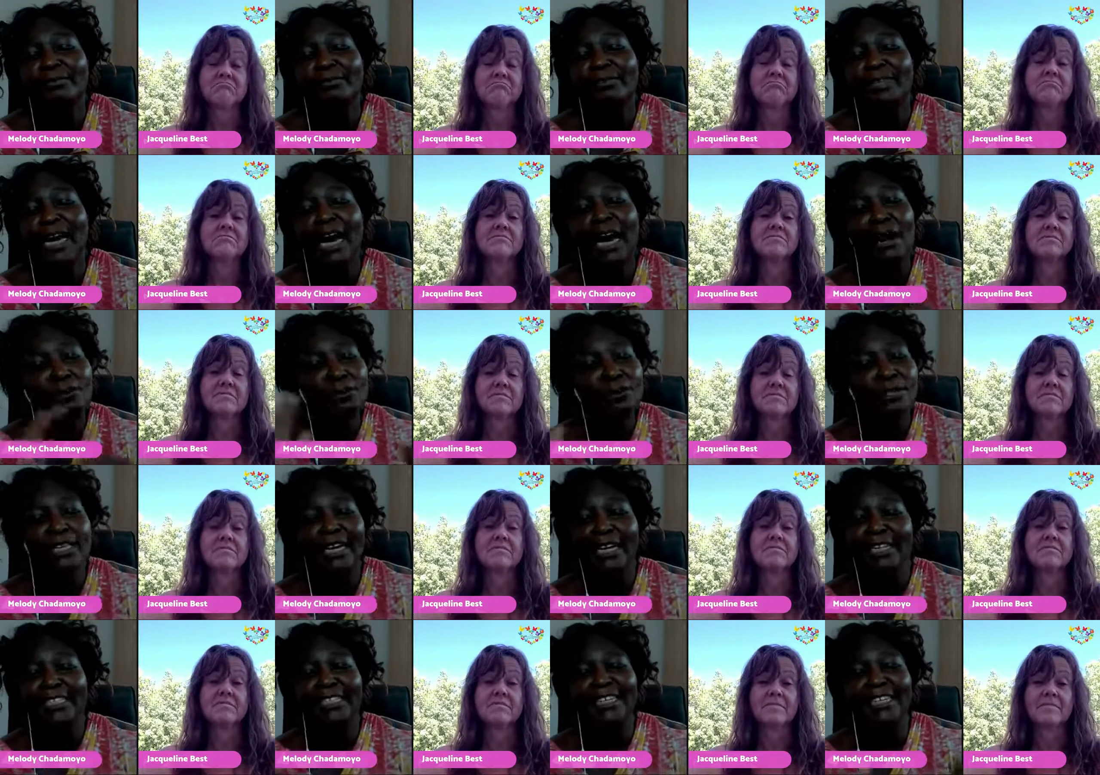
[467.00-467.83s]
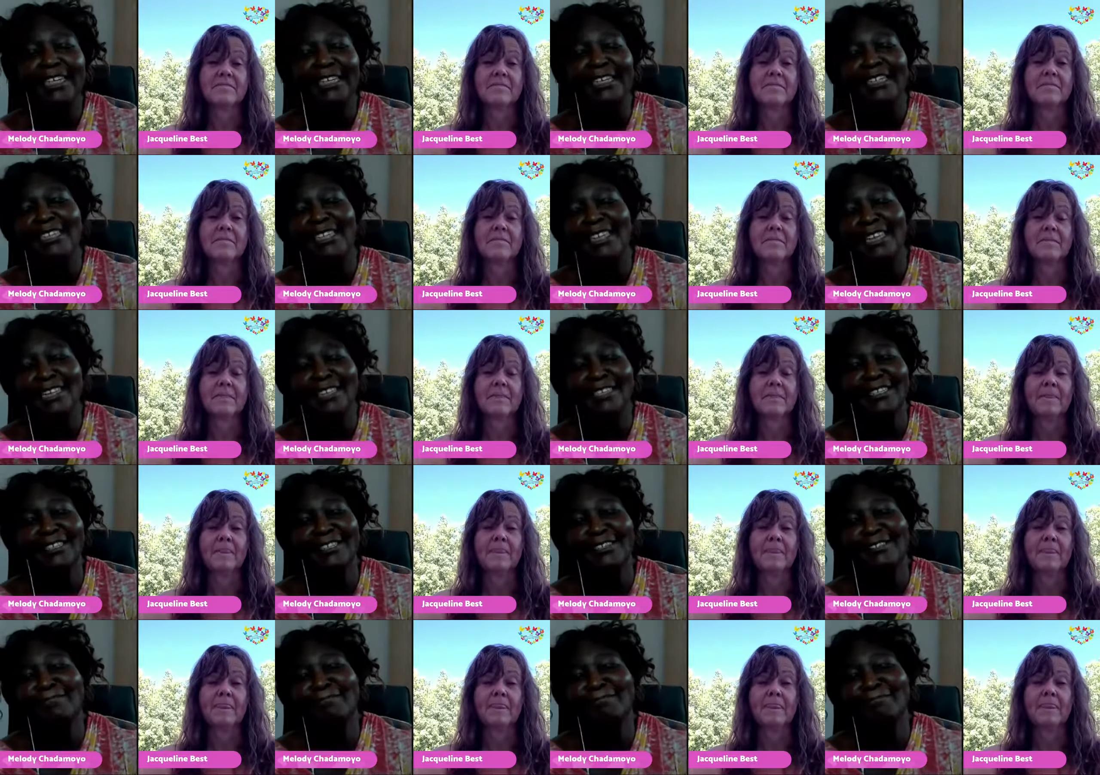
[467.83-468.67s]
Speaker 1: How would that change
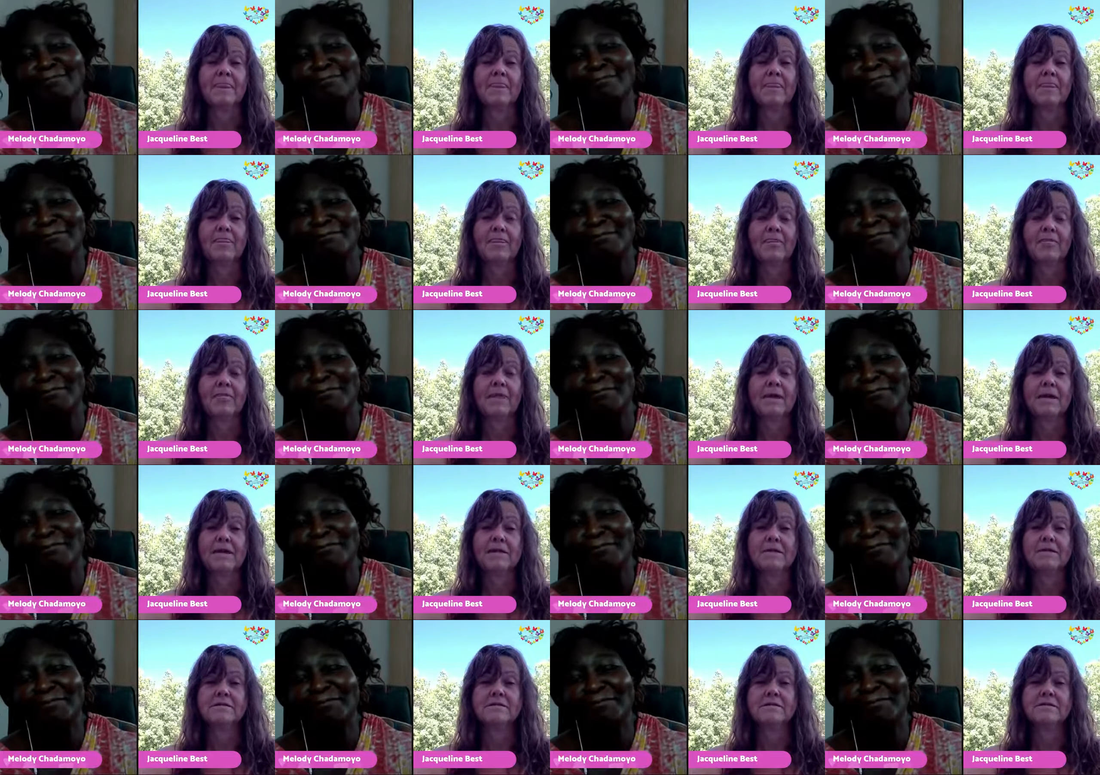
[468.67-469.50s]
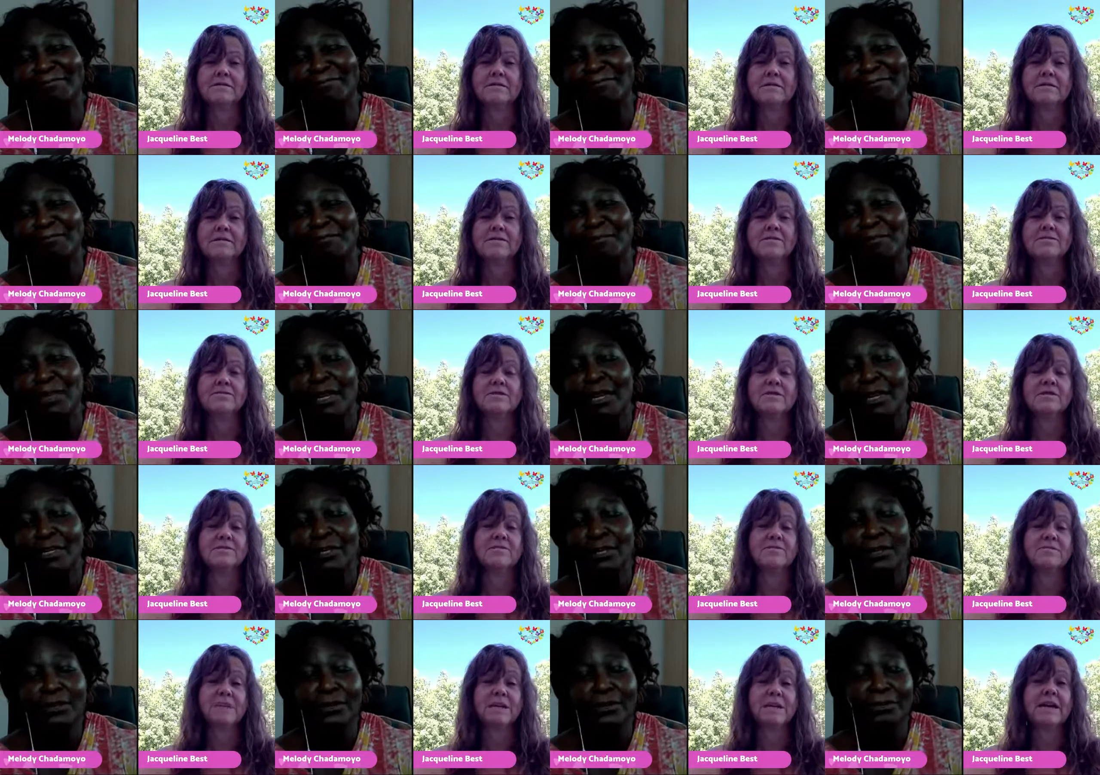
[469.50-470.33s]
things?
Speaker 2: Right. You
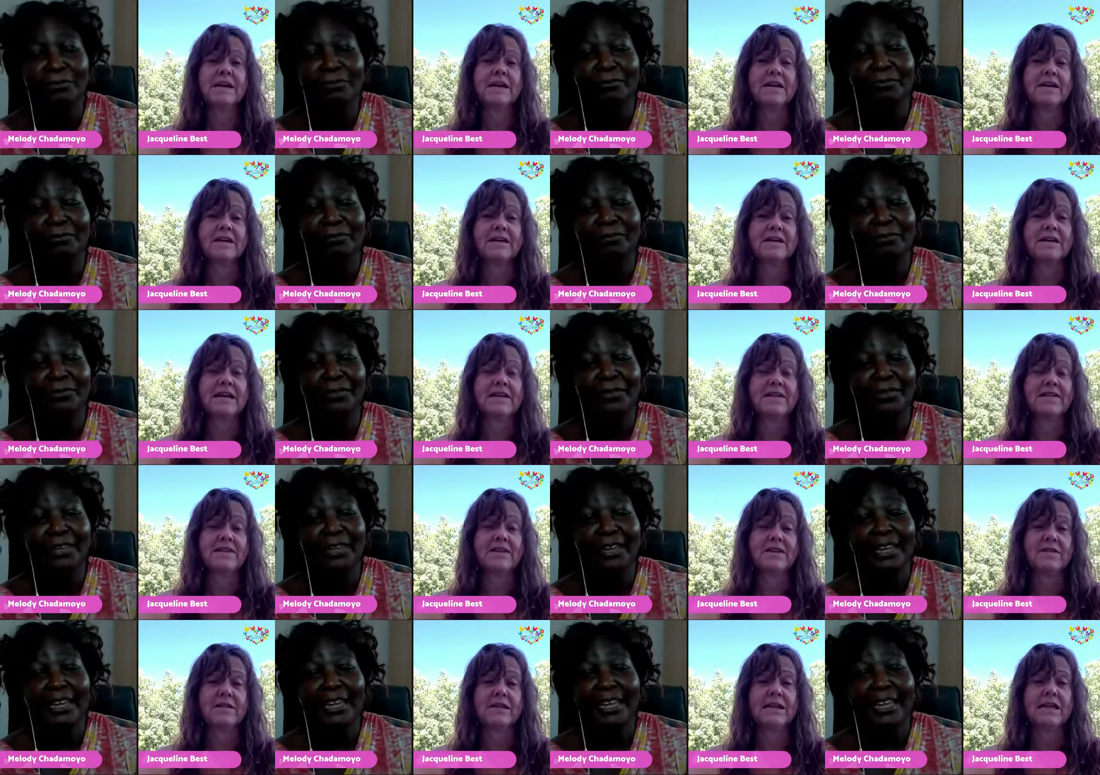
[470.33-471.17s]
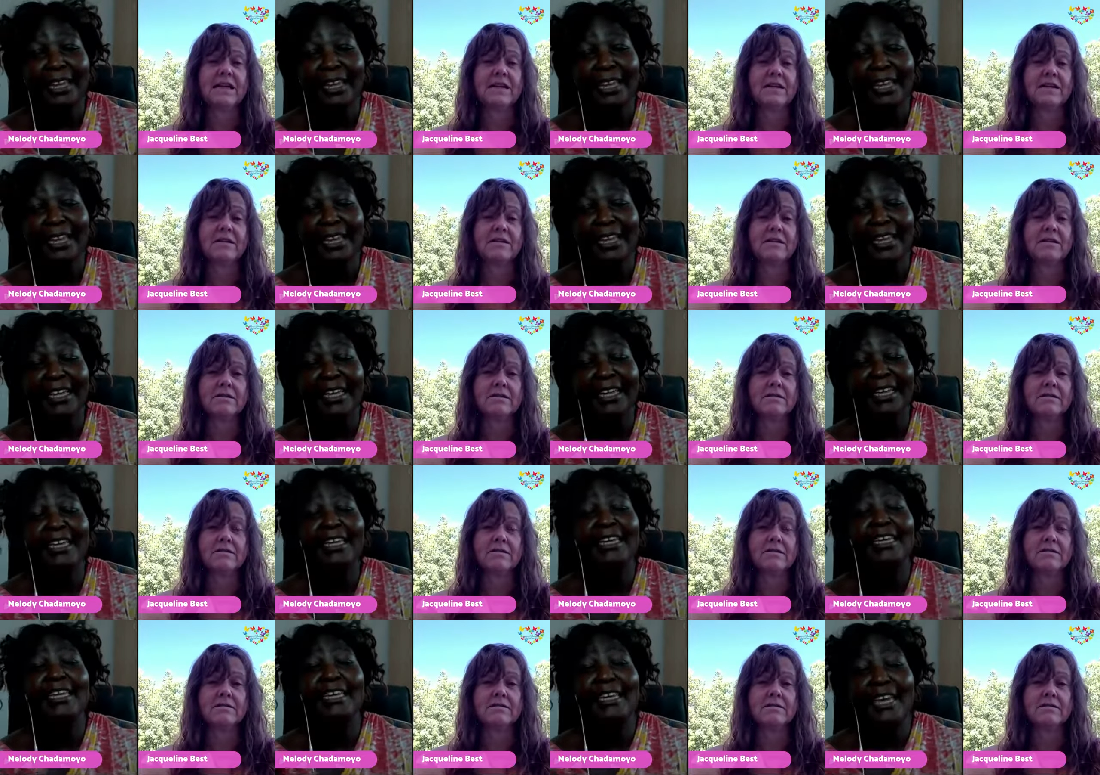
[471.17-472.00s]
you'd so, get get there later.
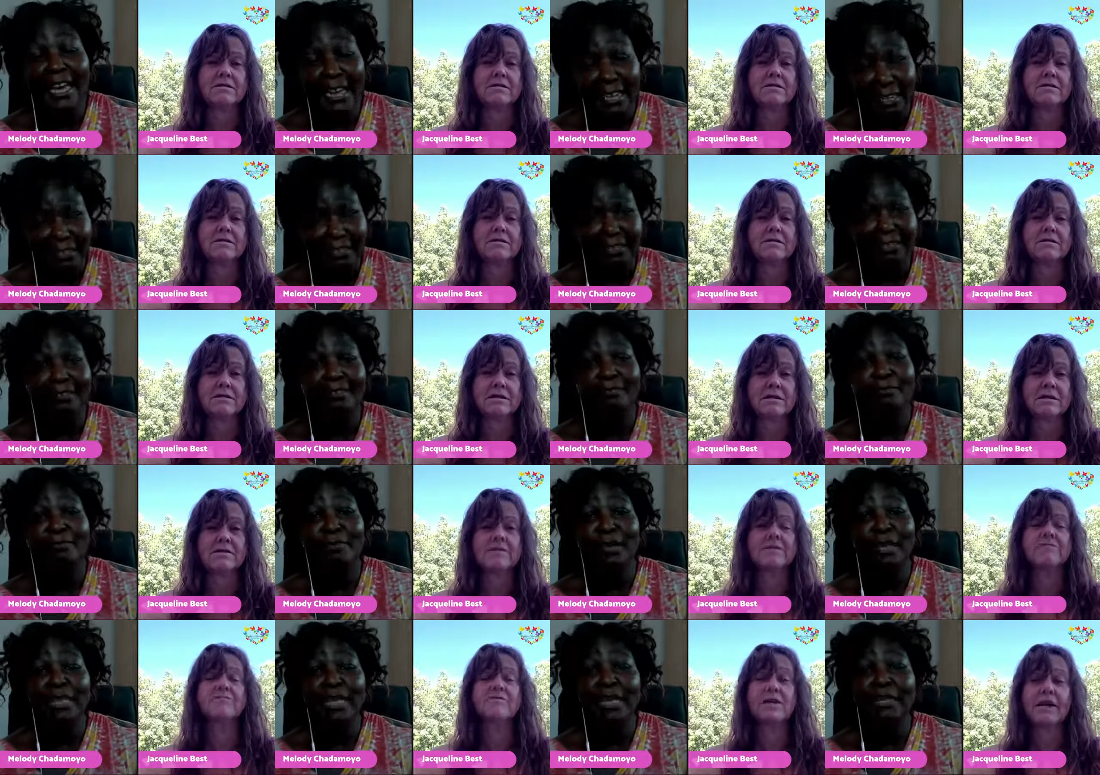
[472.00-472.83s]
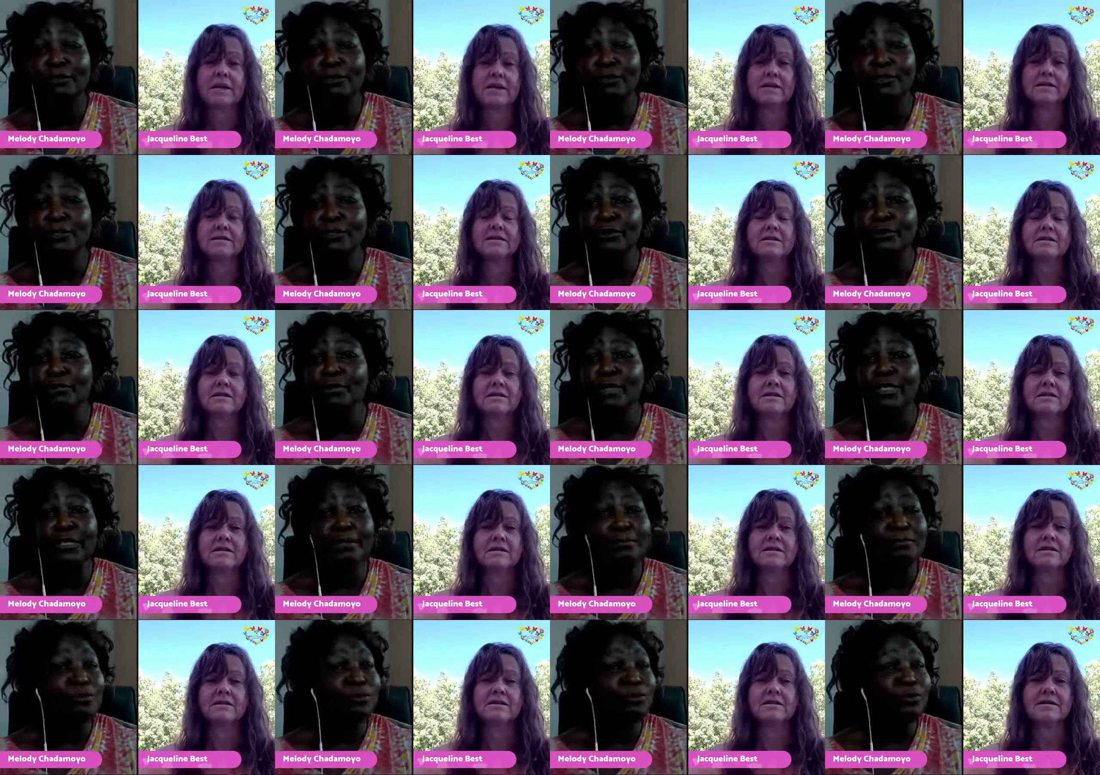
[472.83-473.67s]
Speaker 1: Yes, but that right. also
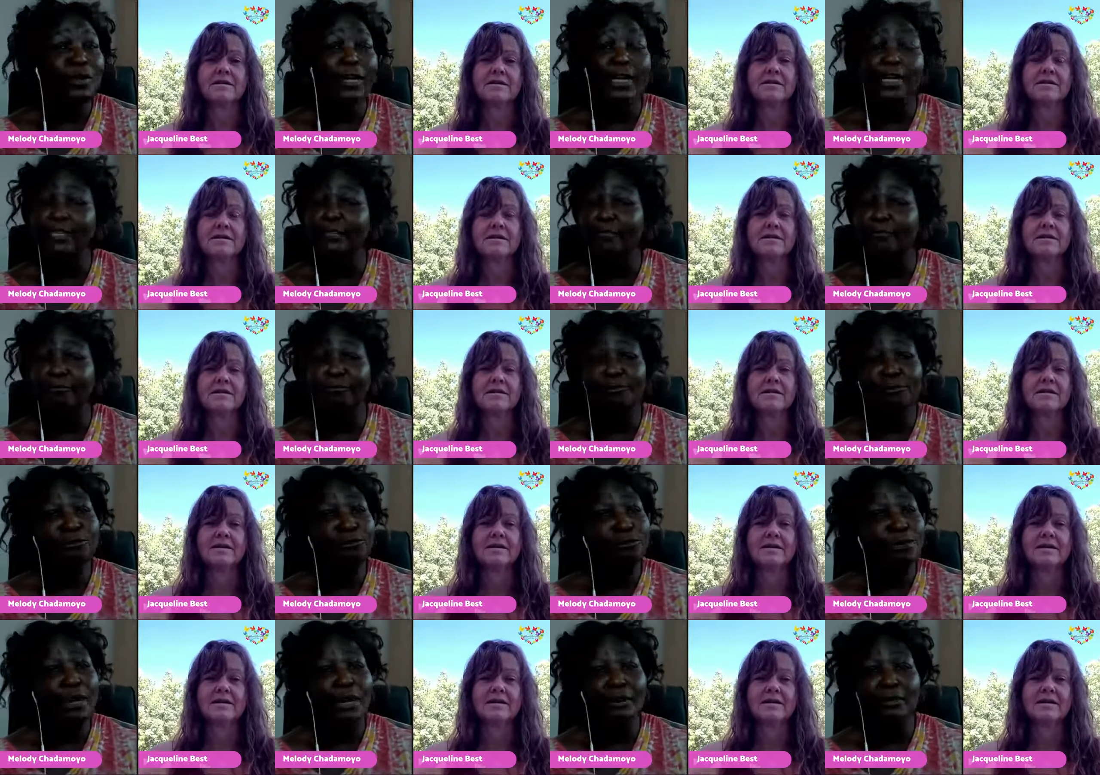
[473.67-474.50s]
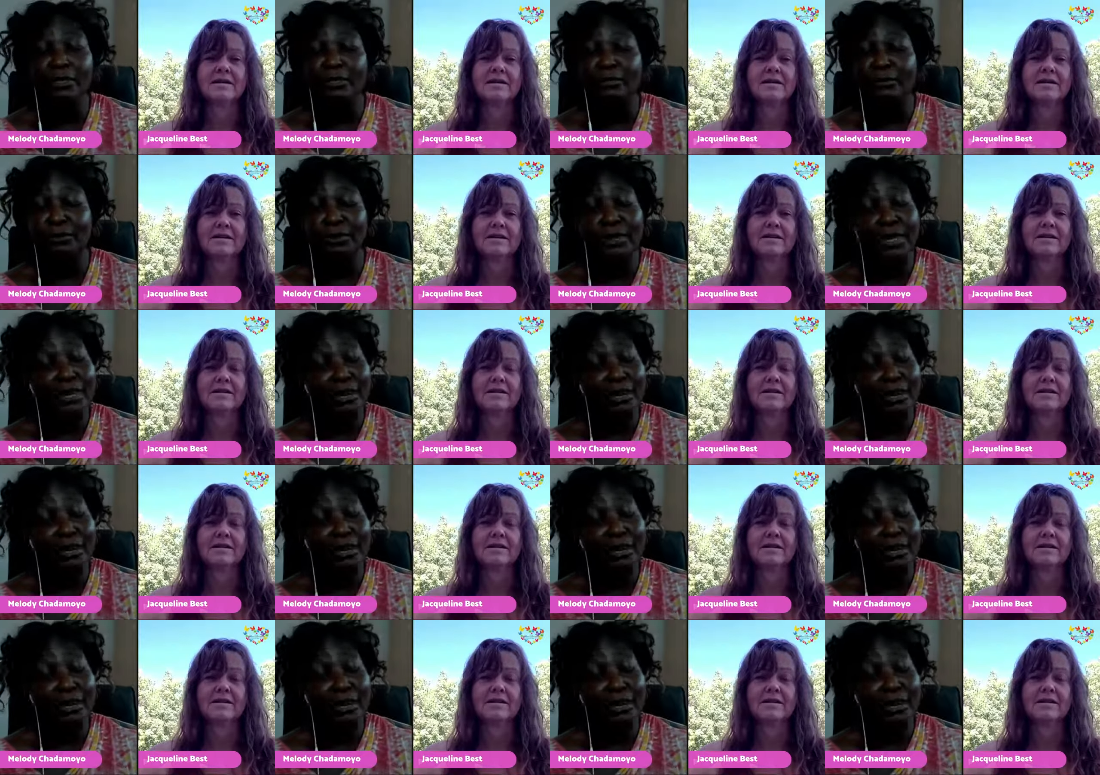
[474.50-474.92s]
means I'm not waiting for two hours or one